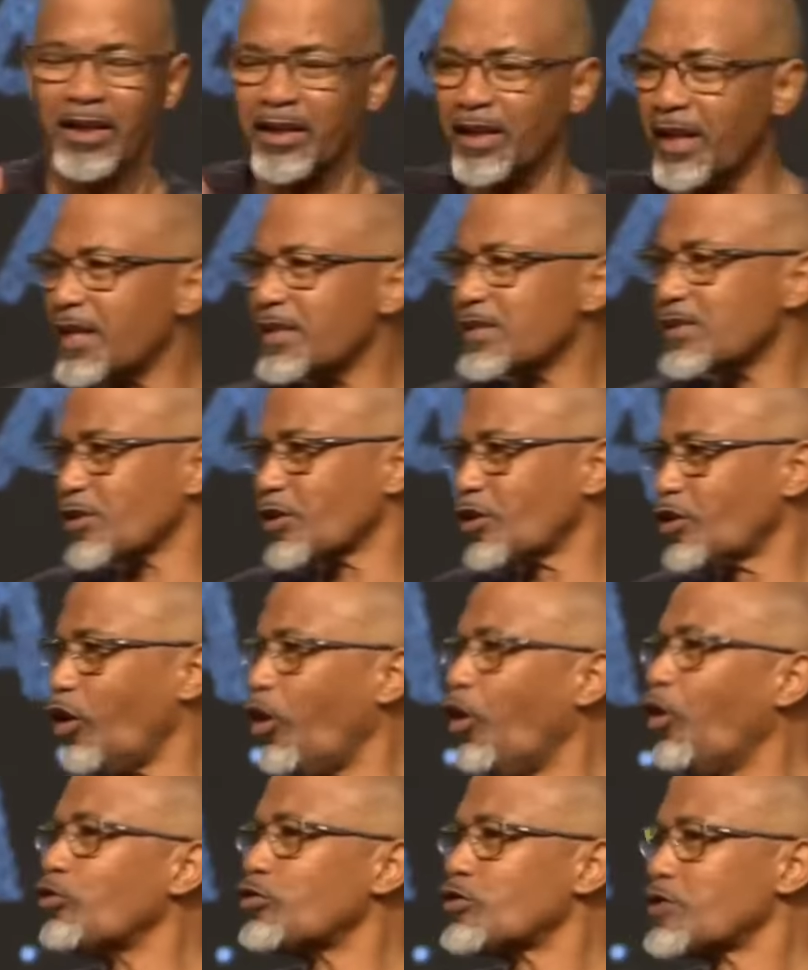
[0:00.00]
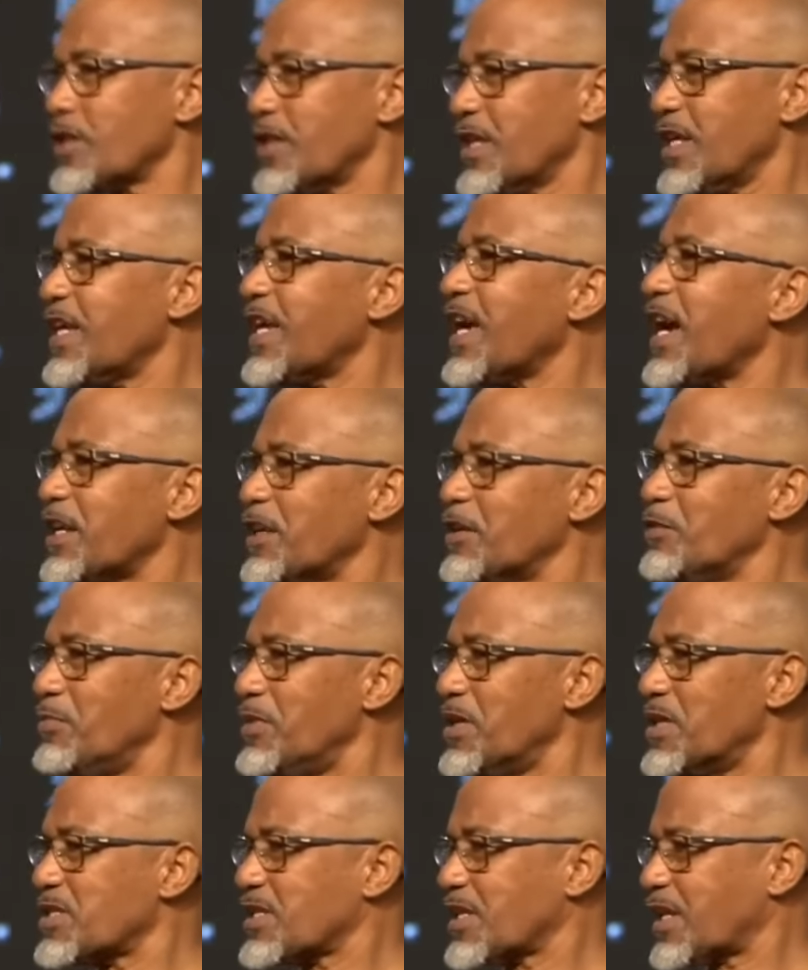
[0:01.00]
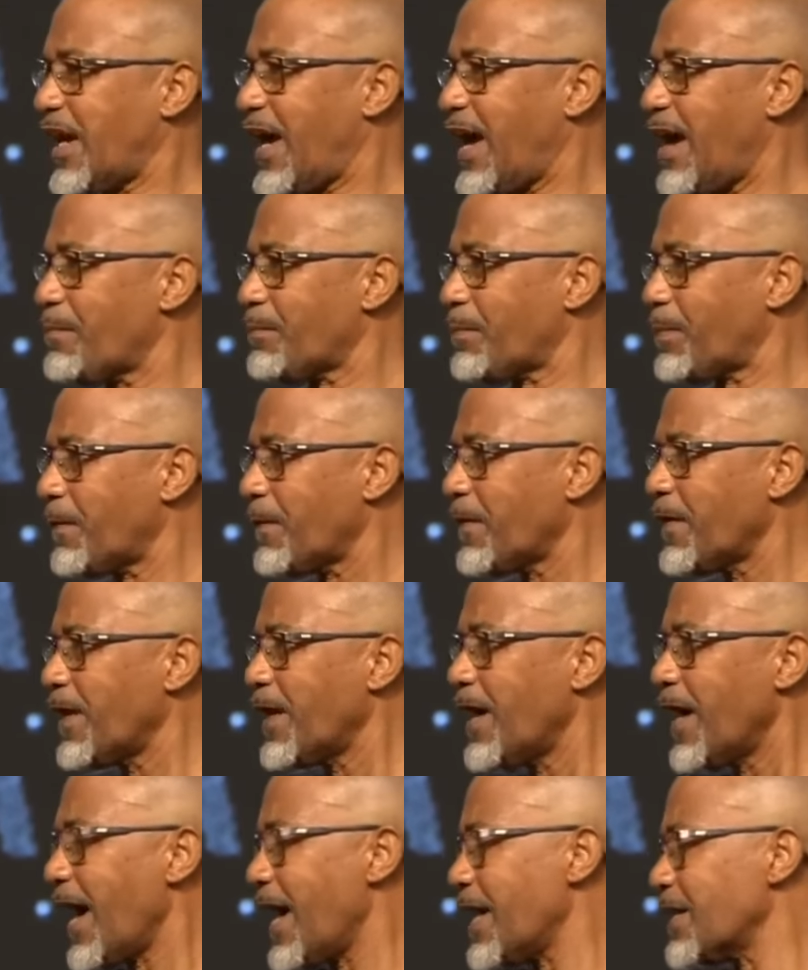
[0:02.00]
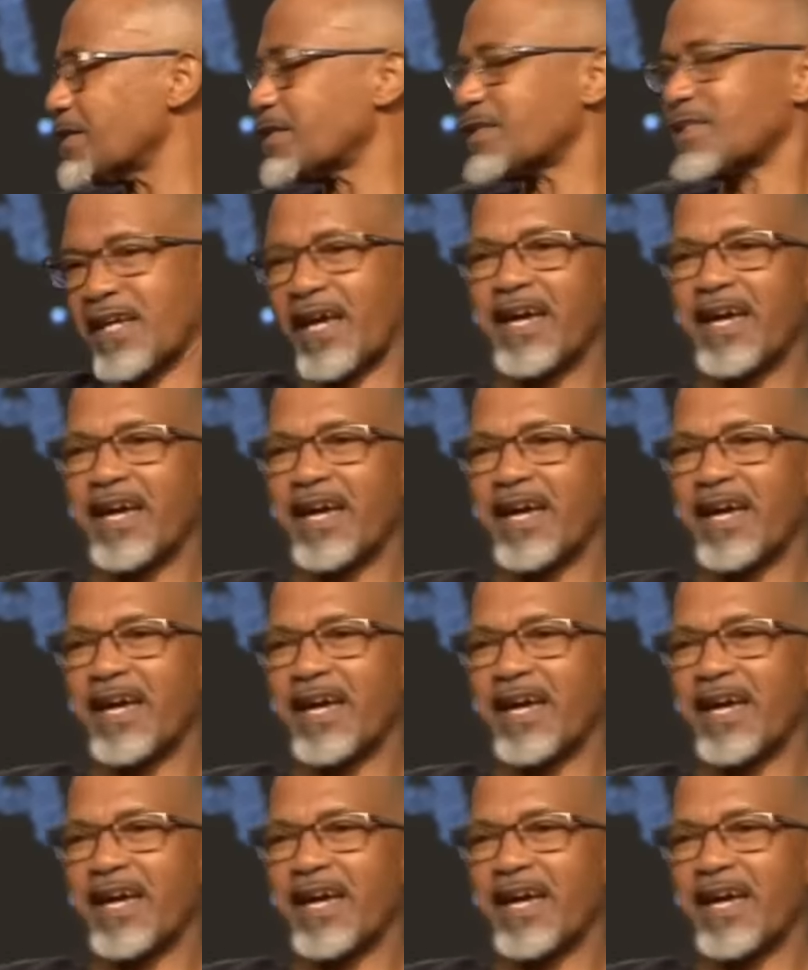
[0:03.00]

Let's go to the enemy's camp and